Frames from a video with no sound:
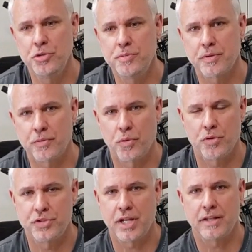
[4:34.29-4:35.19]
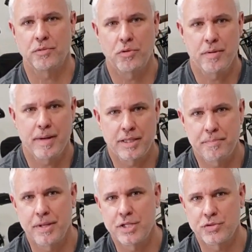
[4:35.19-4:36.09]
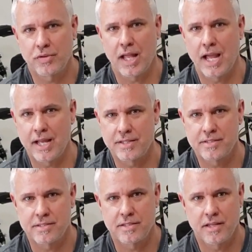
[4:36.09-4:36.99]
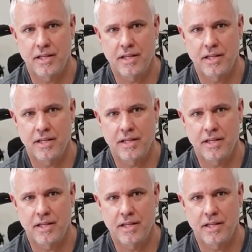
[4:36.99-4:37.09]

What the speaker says: of course, you have to worry about the pinch flats,